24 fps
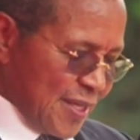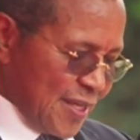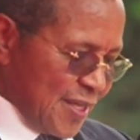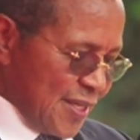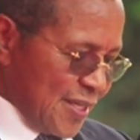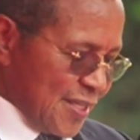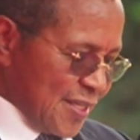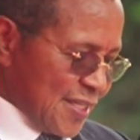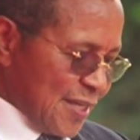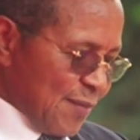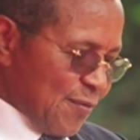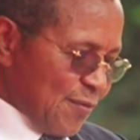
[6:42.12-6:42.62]

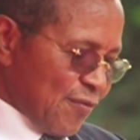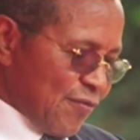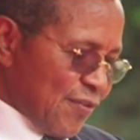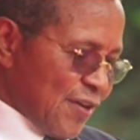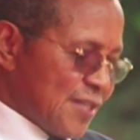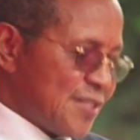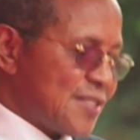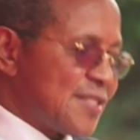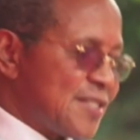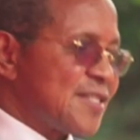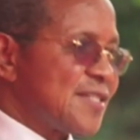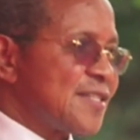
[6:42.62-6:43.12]
Some of
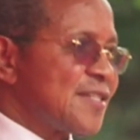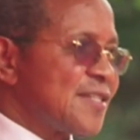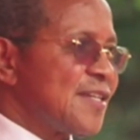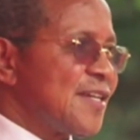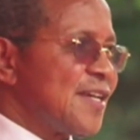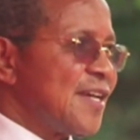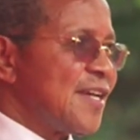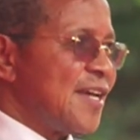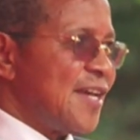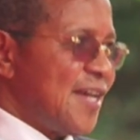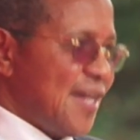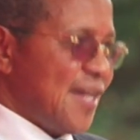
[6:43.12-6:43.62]
us
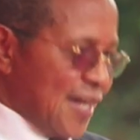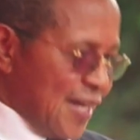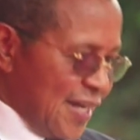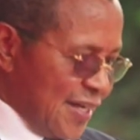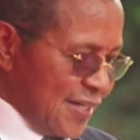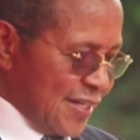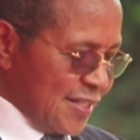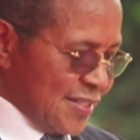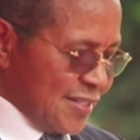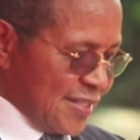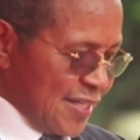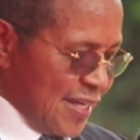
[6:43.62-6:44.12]

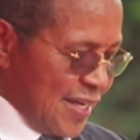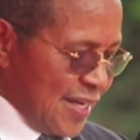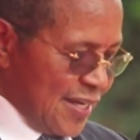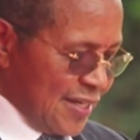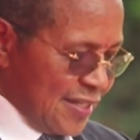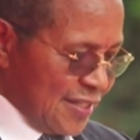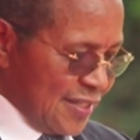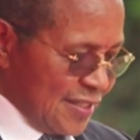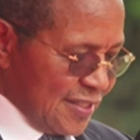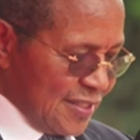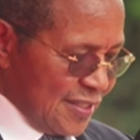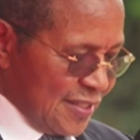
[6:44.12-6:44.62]

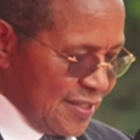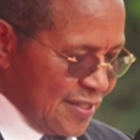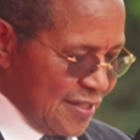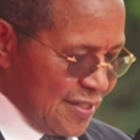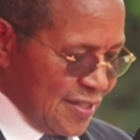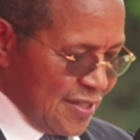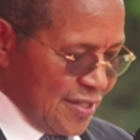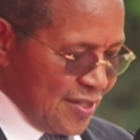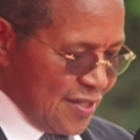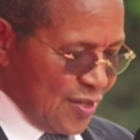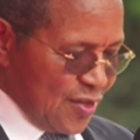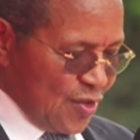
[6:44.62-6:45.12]
understand
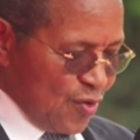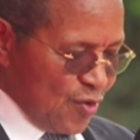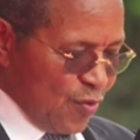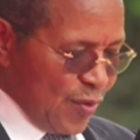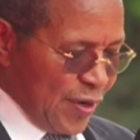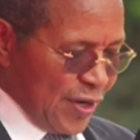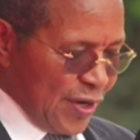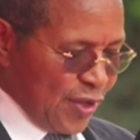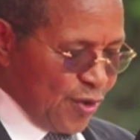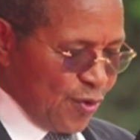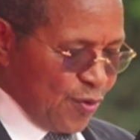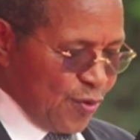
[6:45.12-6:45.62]
when
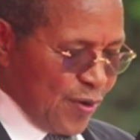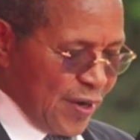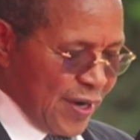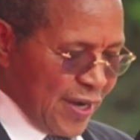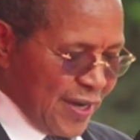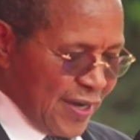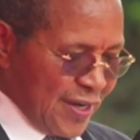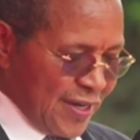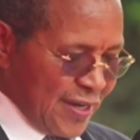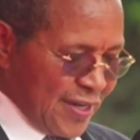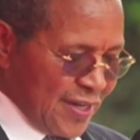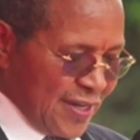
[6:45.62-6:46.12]
you
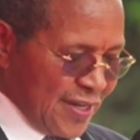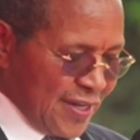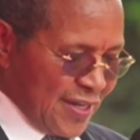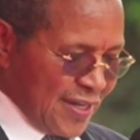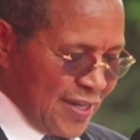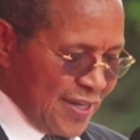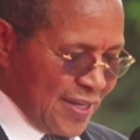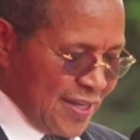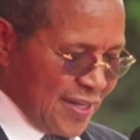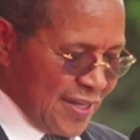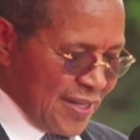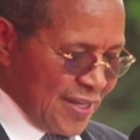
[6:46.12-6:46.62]
are
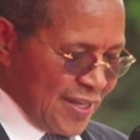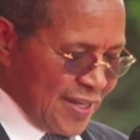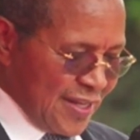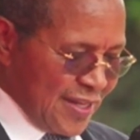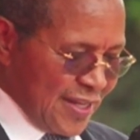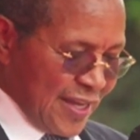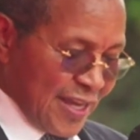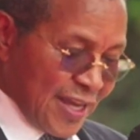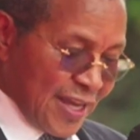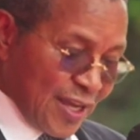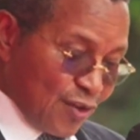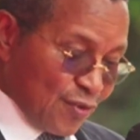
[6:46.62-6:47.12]
the
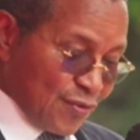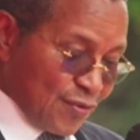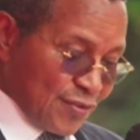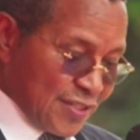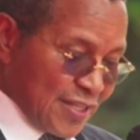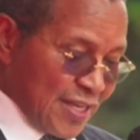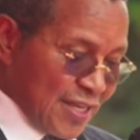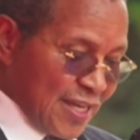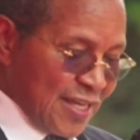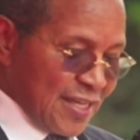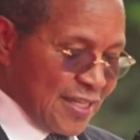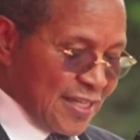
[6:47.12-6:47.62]
head of
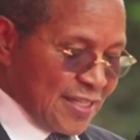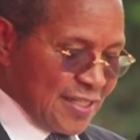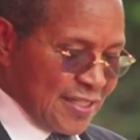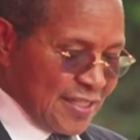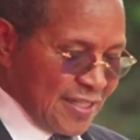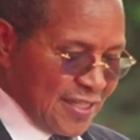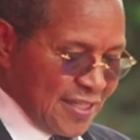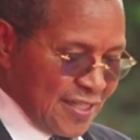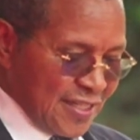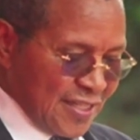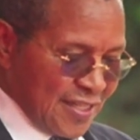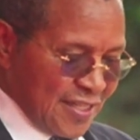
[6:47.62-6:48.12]
state,
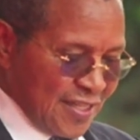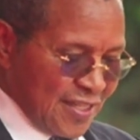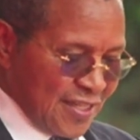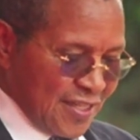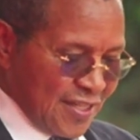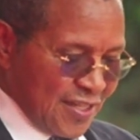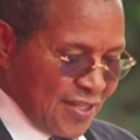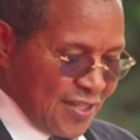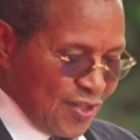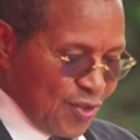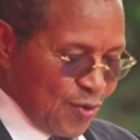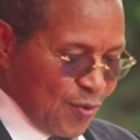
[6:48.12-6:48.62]

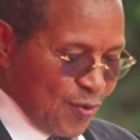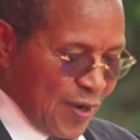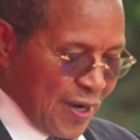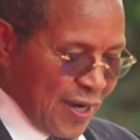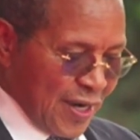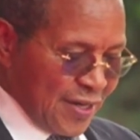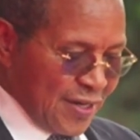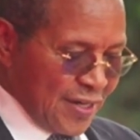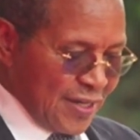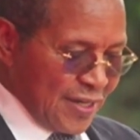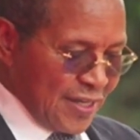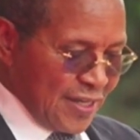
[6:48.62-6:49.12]
you
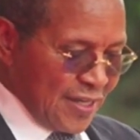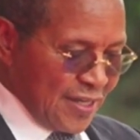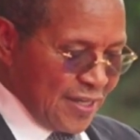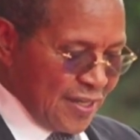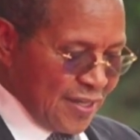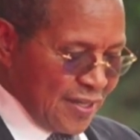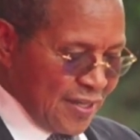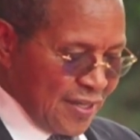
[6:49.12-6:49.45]
hardly